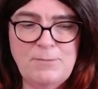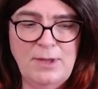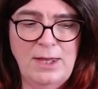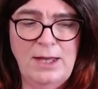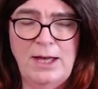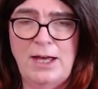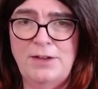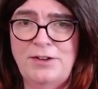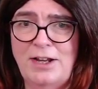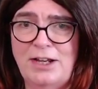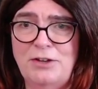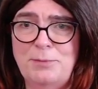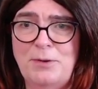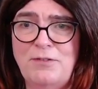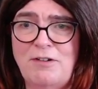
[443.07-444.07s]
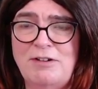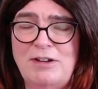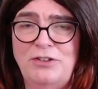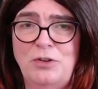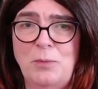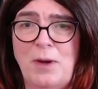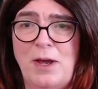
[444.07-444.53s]
As that gives me a very
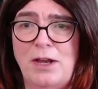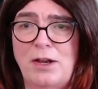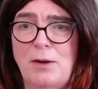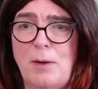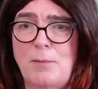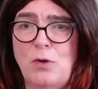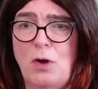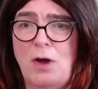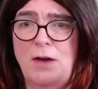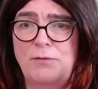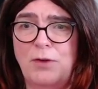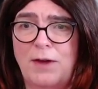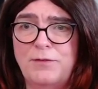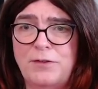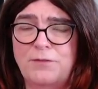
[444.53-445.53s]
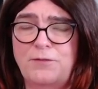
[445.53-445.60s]
easy way, and I'm not having to